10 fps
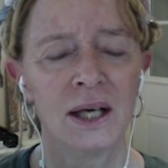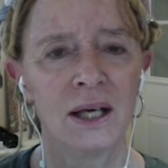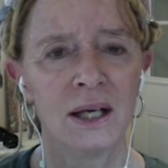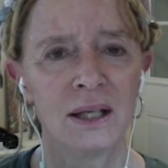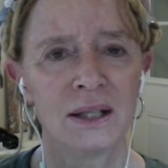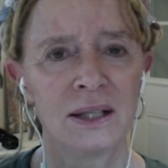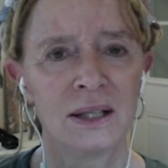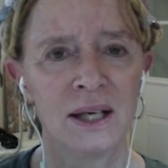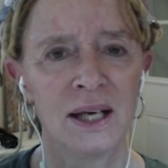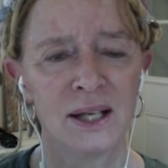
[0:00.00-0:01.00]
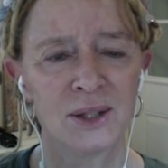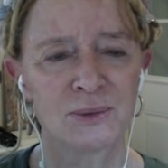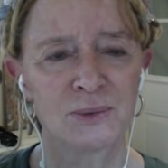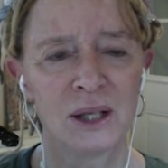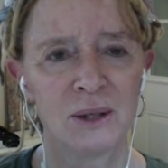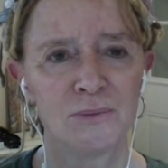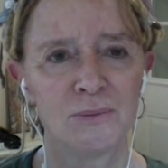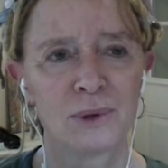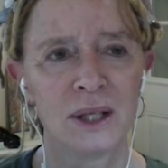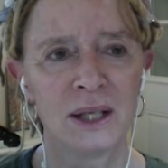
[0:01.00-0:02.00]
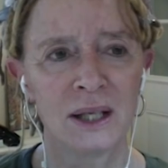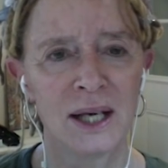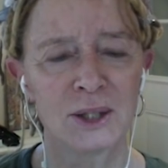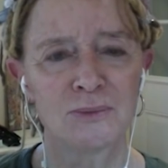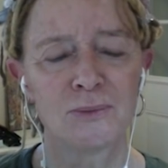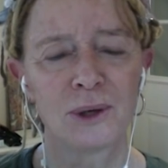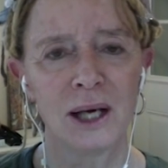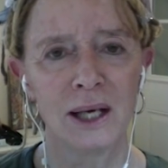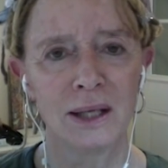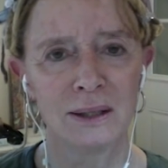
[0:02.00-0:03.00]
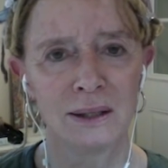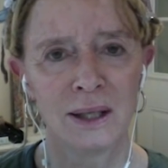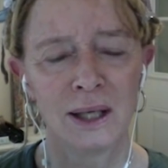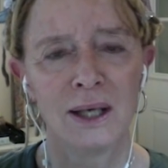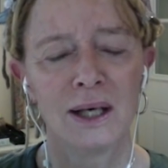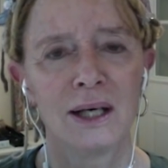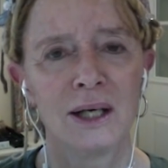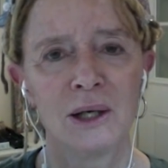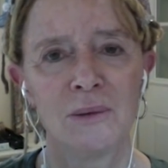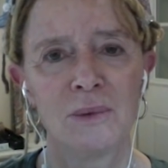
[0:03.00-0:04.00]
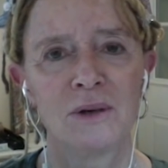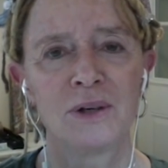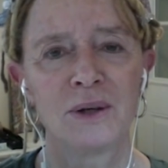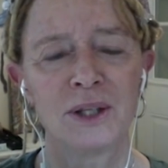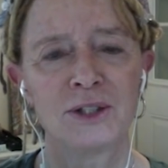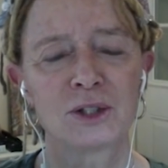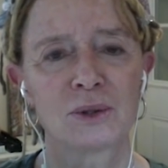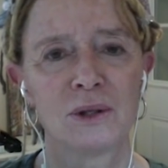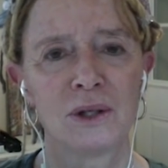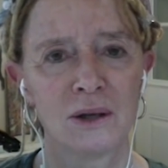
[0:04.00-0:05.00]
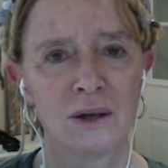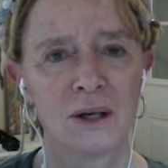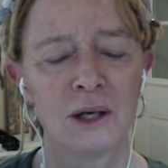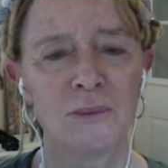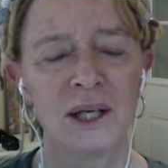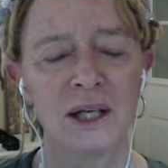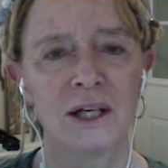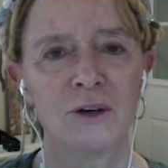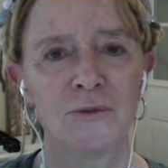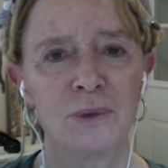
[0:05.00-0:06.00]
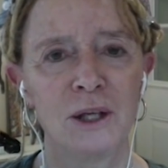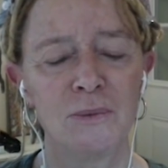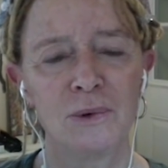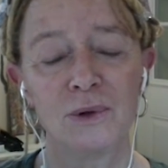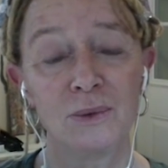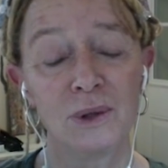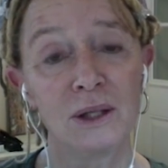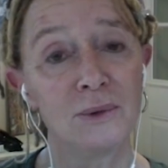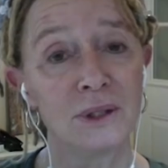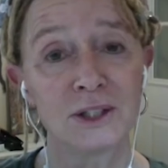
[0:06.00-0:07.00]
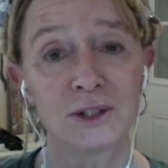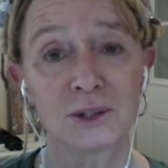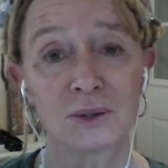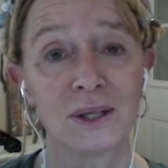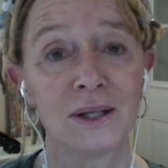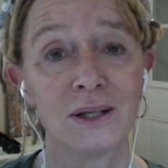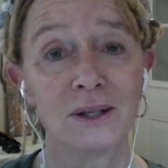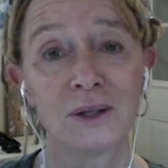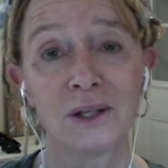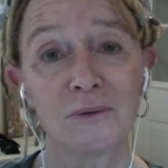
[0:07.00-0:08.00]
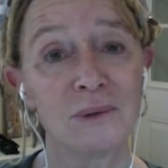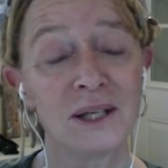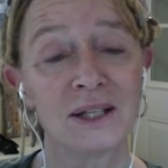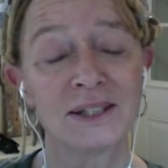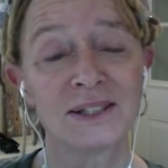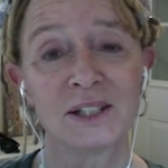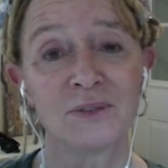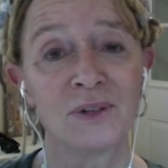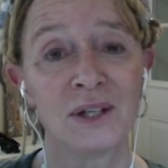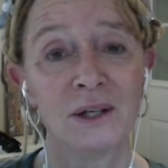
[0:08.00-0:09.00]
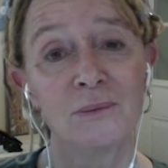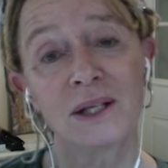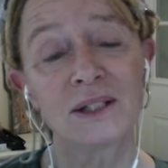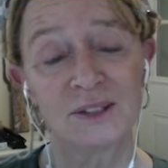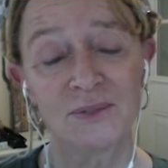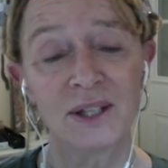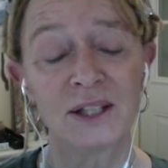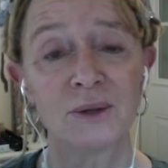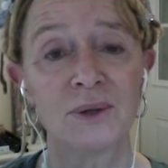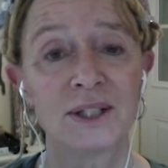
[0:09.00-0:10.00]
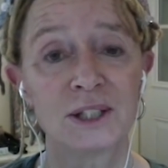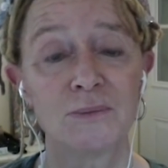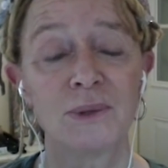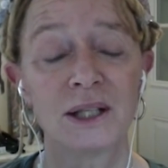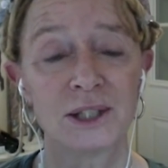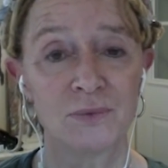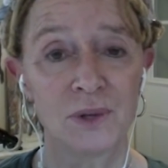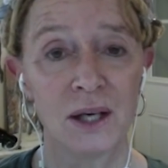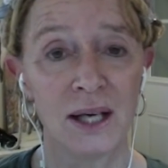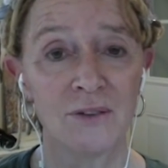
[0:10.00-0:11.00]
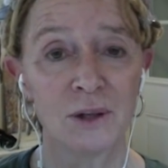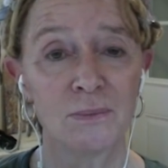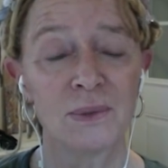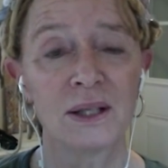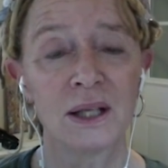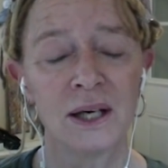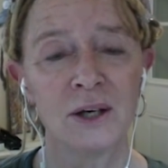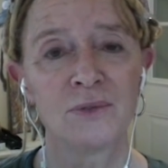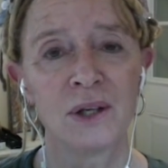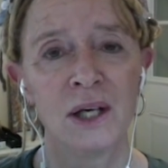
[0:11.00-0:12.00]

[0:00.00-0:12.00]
and it has um, it has bred um, a very strong army of people who really would destroy the earth because of because of ignorance and because of not having been loved